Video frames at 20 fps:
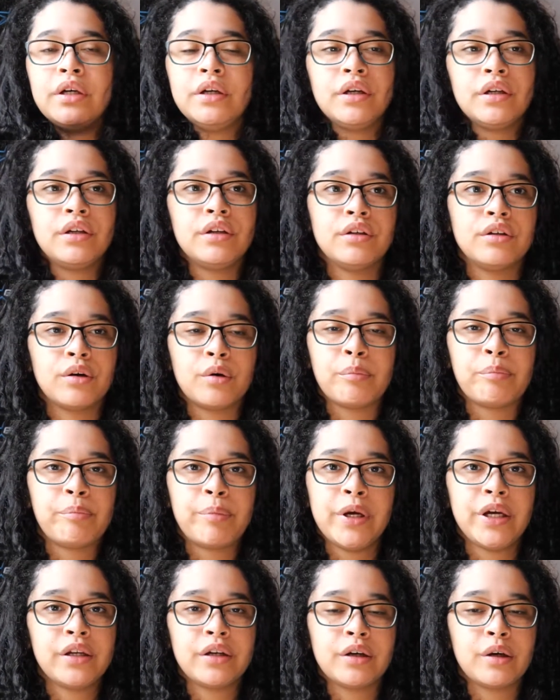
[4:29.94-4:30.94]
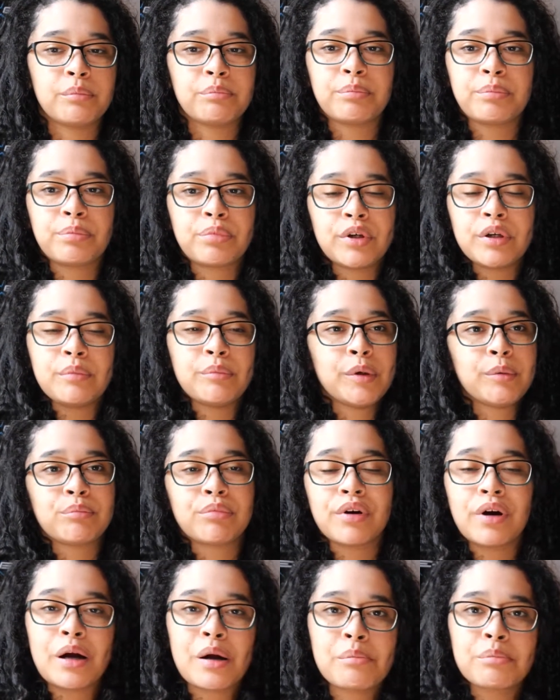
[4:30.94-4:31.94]
you know, pin up prim and
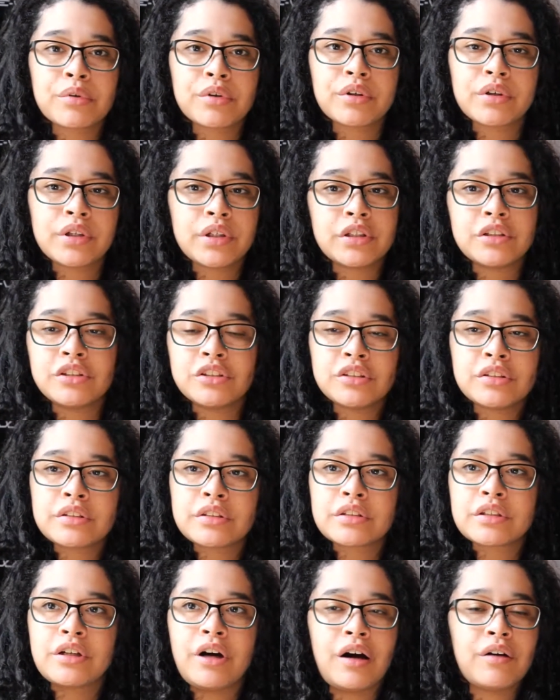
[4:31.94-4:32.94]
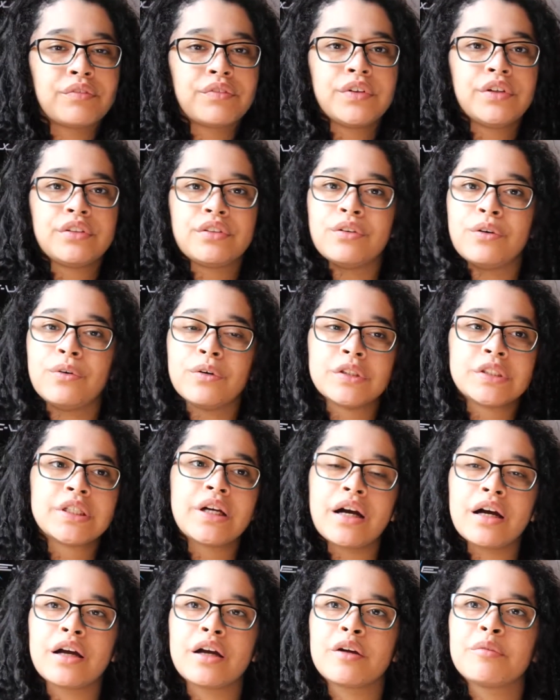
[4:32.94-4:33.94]
proper and just confident the whole
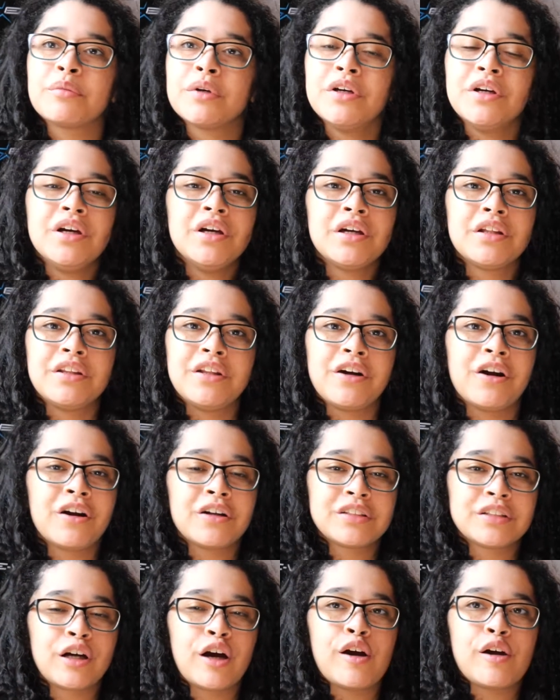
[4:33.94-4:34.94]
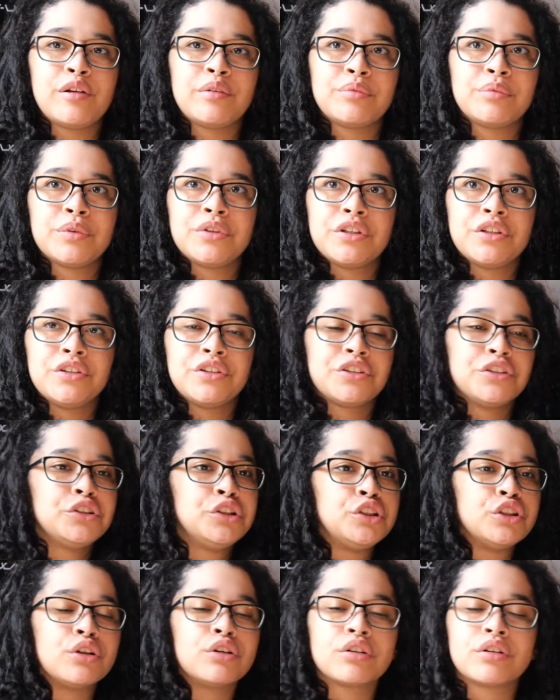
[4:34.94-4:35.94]
time. There are times where you could
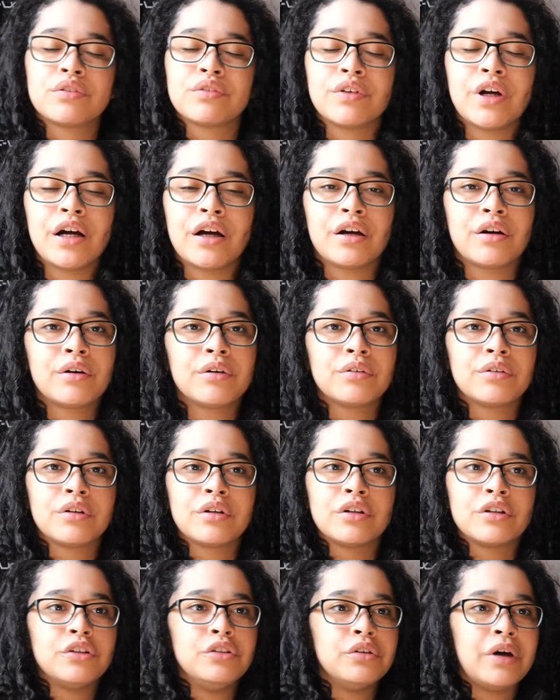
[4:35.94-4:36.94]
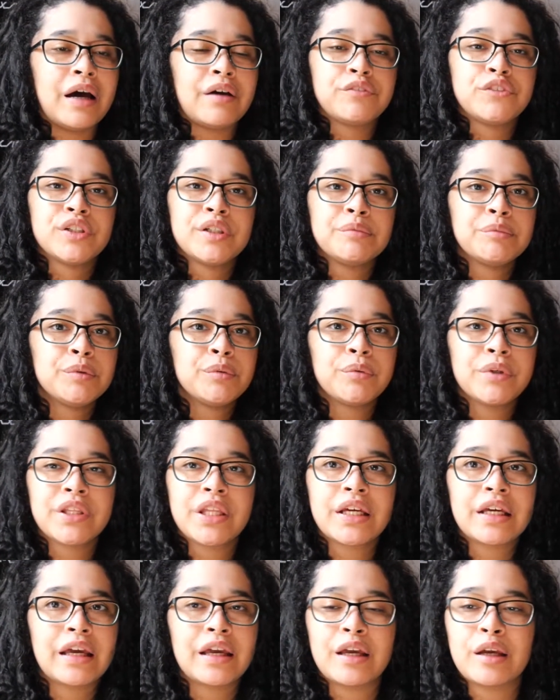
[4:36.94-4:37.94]
joke around, or you have trouble with the
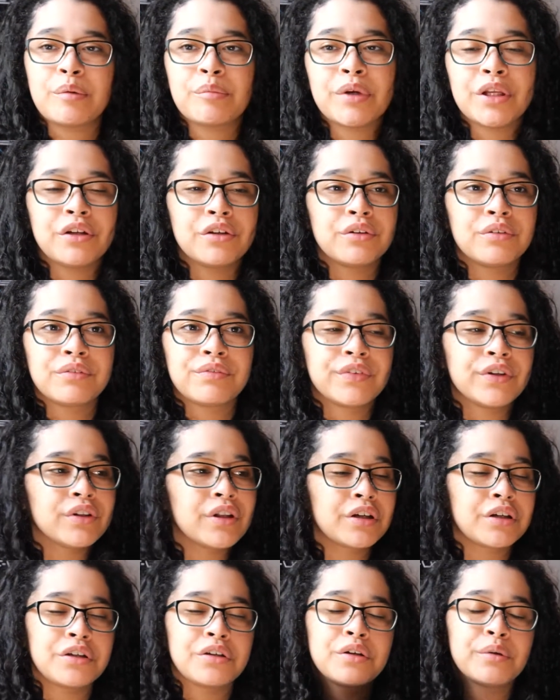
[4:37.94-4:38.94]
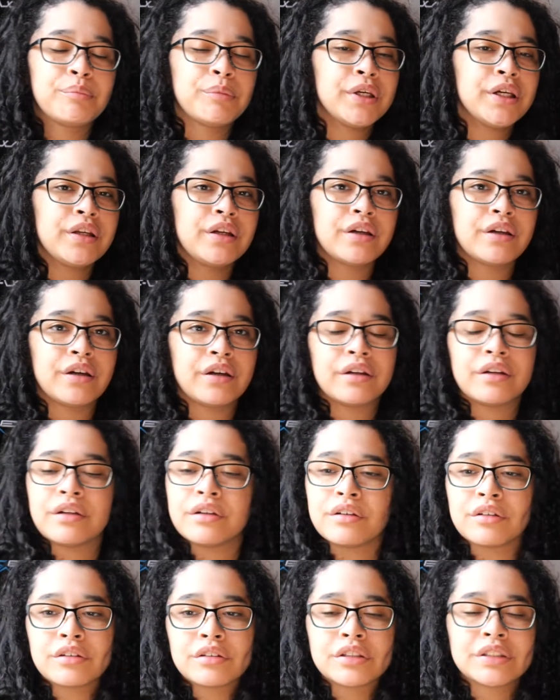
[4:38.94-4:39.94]
game and you don't feel like you could beat it,
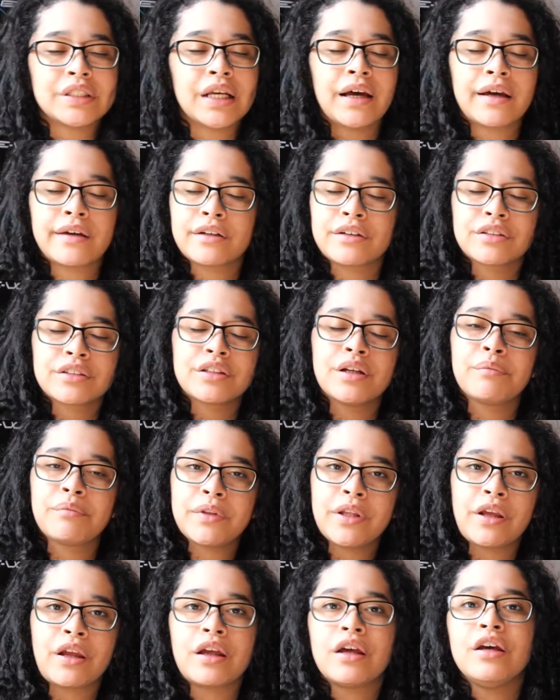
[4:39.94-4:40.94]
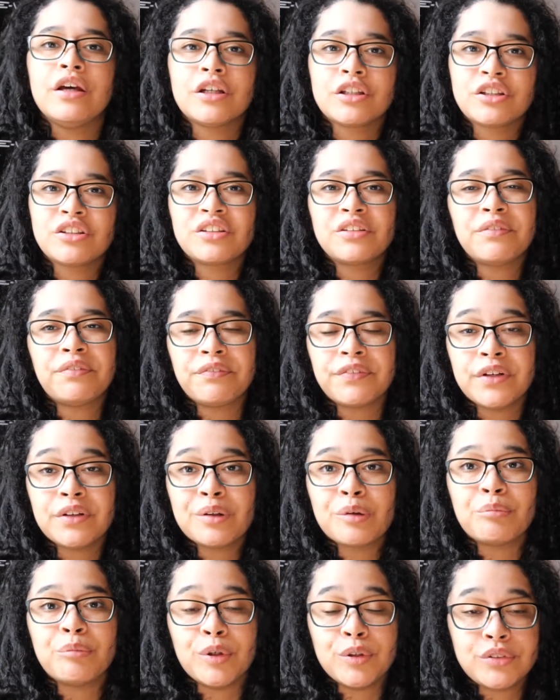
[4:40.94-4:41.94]
or sad or something. So you could feel
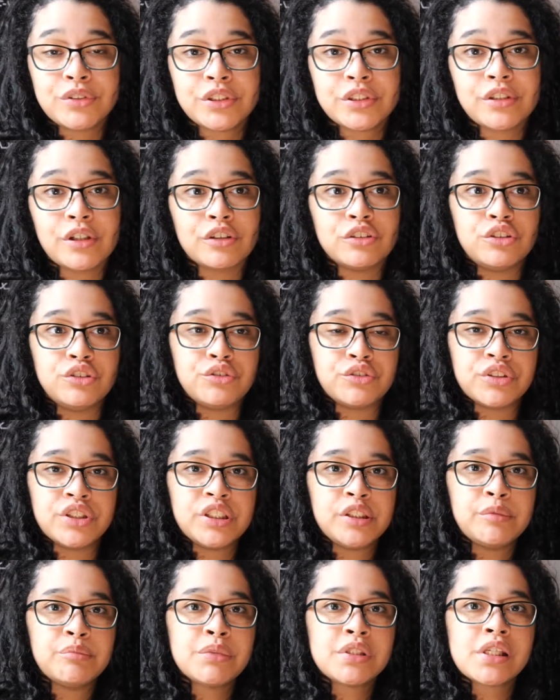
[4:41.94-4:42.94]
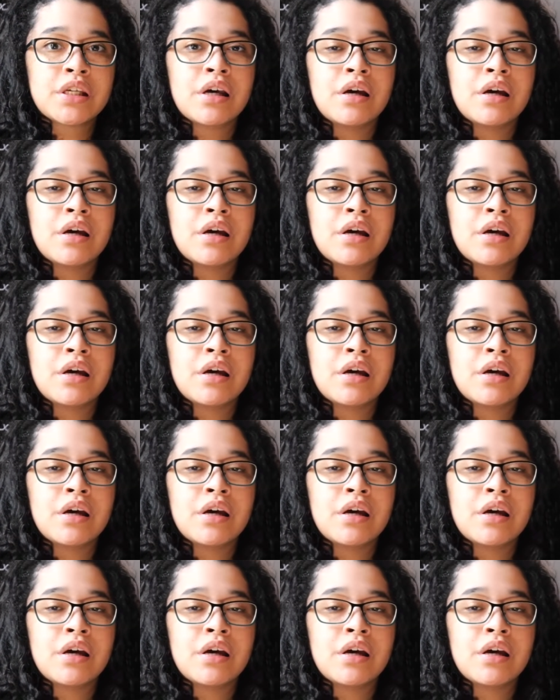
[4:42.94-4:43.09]
emotion on streams,